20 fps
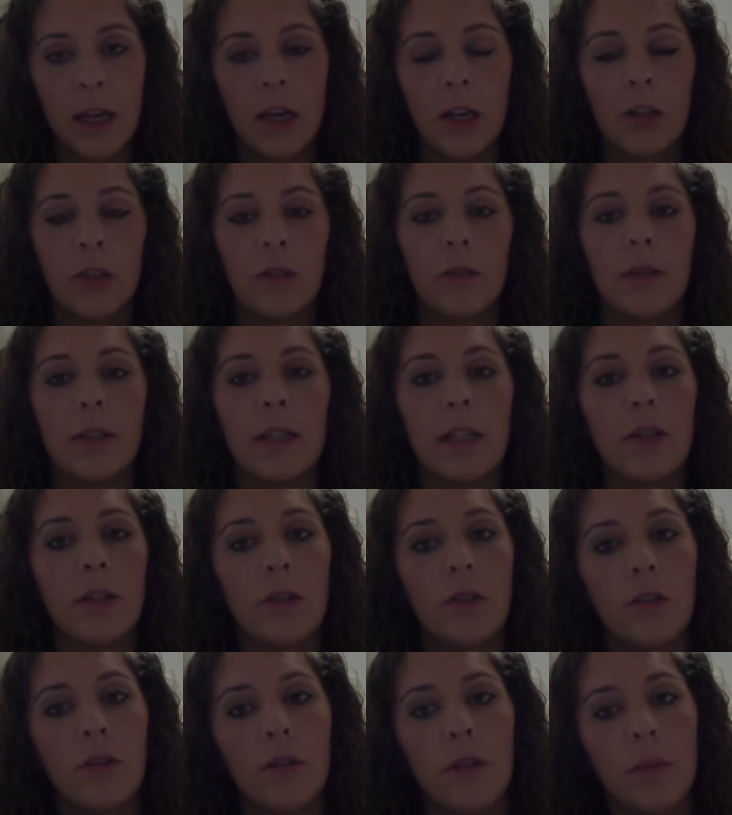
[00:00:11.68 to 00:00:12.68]
So instead,
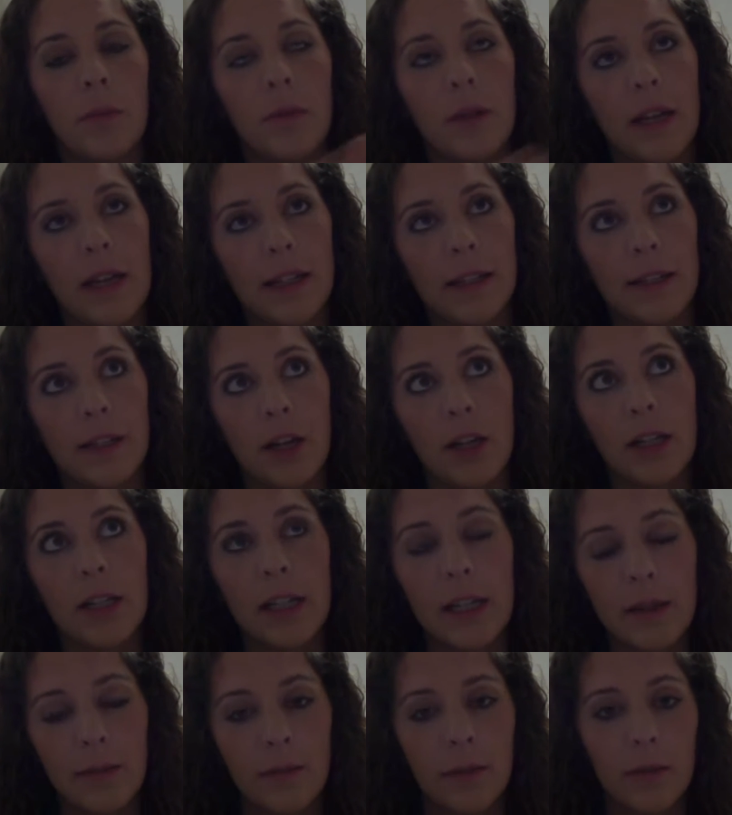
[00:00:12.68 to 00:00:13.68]
students are placed on
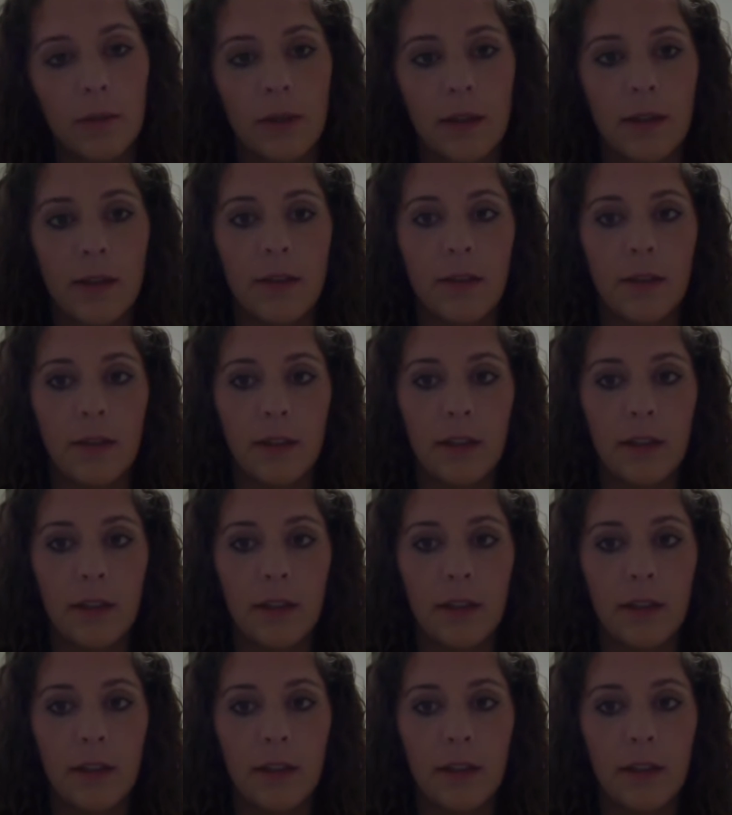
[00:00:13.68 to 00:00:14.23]
teams with